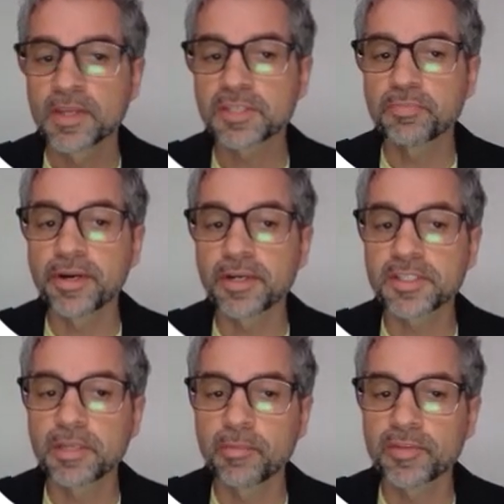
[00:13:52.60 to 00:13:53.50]
Spring and
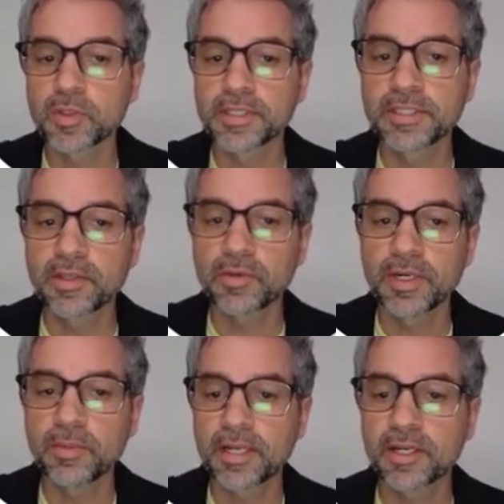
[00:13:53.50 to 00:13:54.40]
summer of 23,
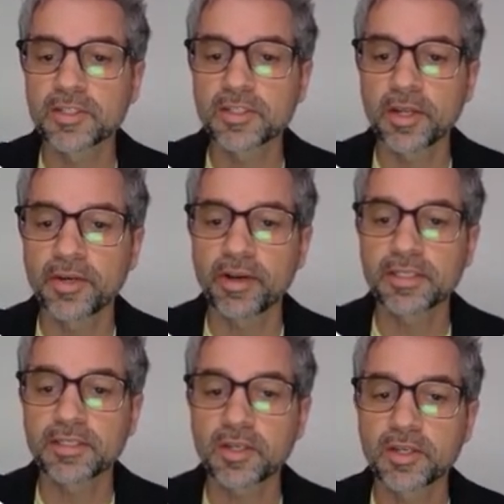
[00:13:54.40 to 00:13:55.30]
we had a
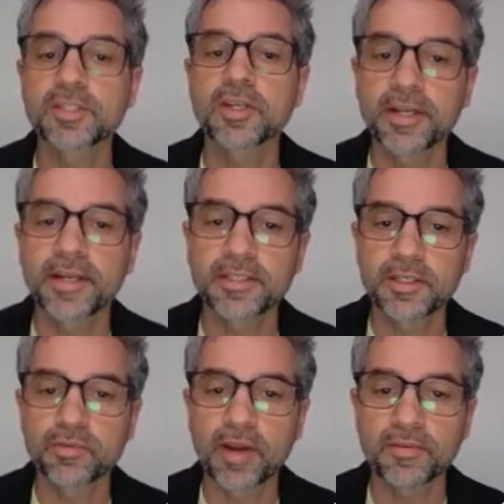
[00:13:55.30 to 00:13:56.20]

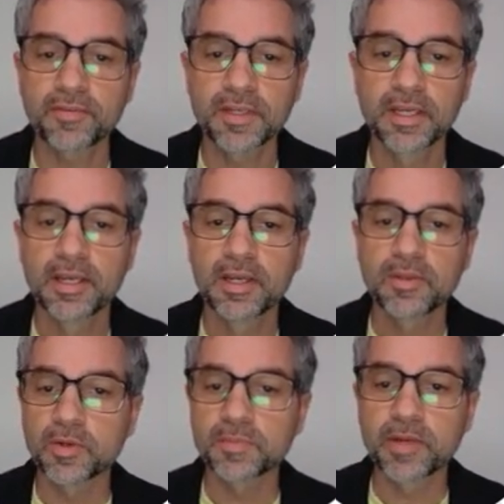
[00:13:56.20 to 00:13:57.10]
consolidated draft that
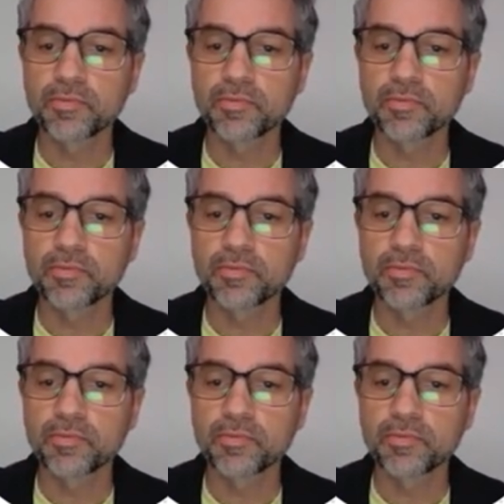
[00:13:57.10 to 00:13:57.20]
was being